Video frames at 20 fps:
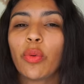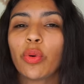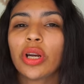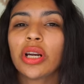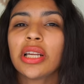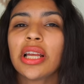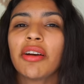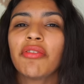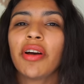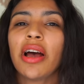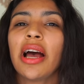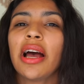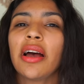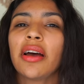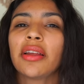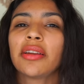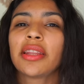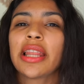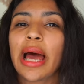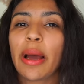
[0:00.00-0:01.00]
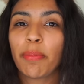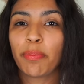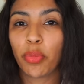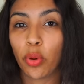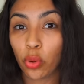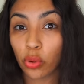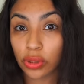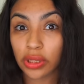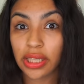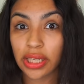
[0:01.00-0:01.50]
I wouldn't have had that
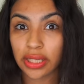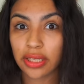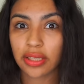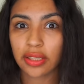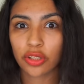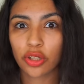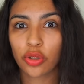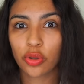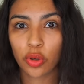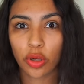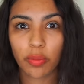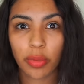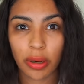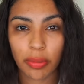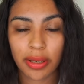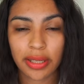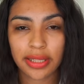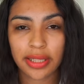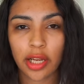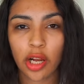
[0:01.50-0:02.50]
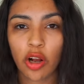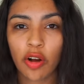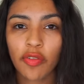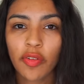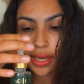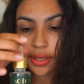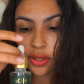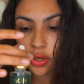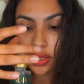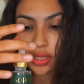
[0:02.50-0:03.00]
boldness to do it by myself.
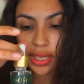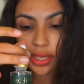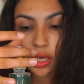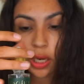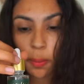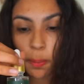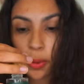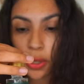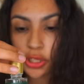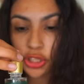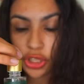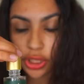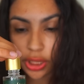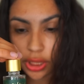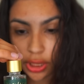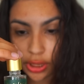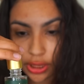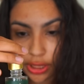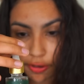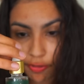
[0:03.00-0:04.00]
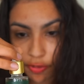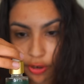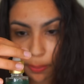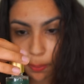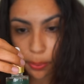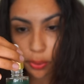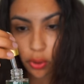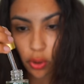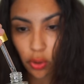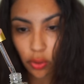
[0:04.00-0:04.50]
And there's like a bunch of
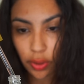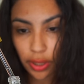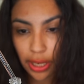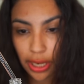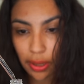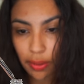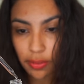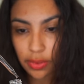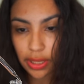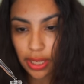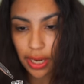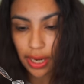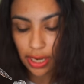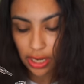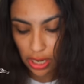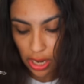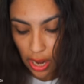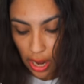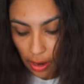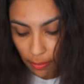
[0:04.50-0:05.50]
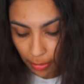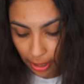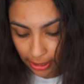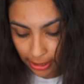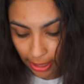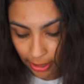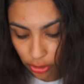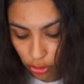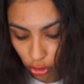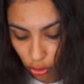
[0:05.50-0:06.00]
different programs, and my
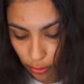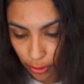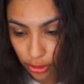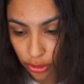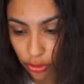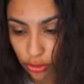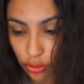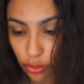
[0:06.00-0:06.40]
dad told me to